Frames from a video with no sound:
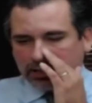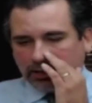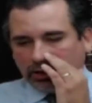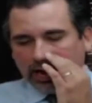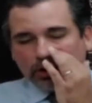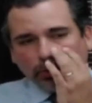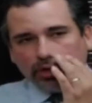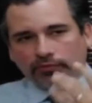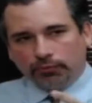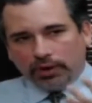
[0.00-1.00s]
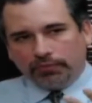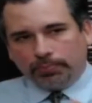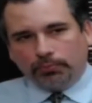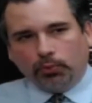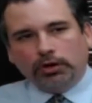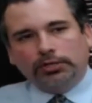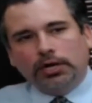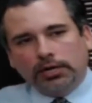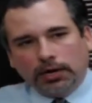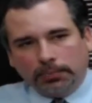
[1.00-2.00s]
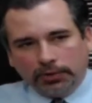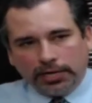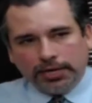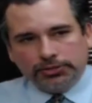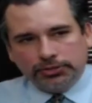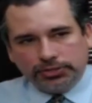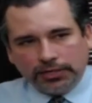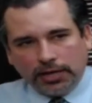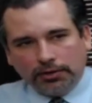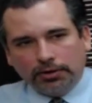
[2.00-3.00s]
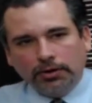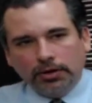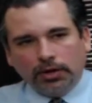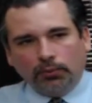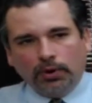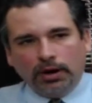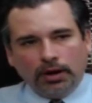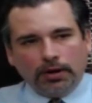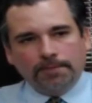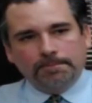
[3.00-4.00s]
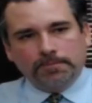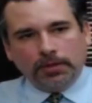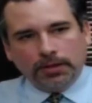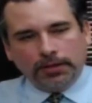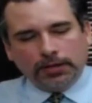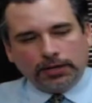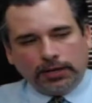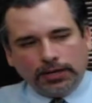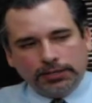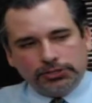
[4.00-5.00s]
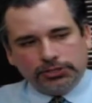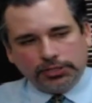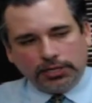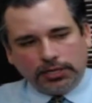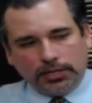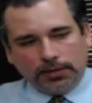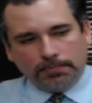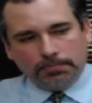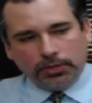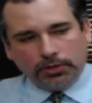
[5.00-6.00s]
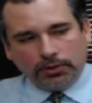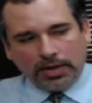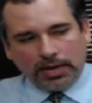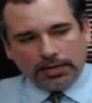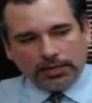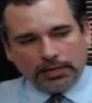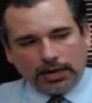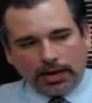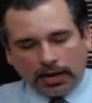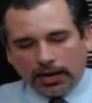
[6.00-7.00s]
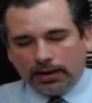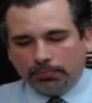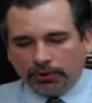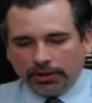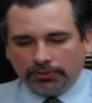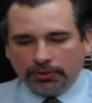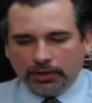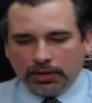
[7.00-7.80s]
I know we've worked on a couple of cases together where the clients had high breath